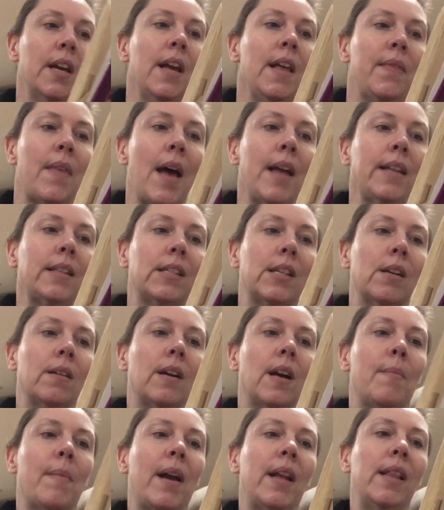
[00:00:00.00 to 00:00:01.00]
That's how
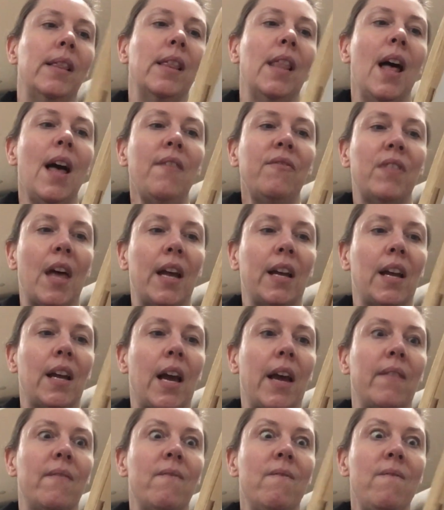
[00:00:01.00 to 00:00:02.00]
come I love that
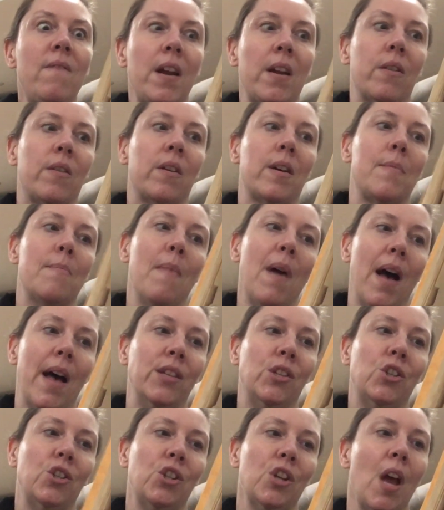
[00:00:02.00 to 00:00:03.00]
guy very
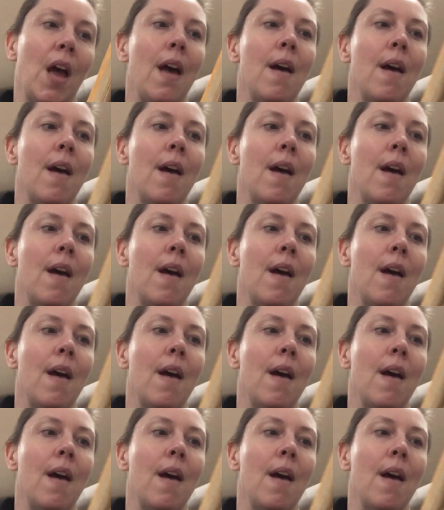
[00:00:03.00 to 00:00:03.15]
much.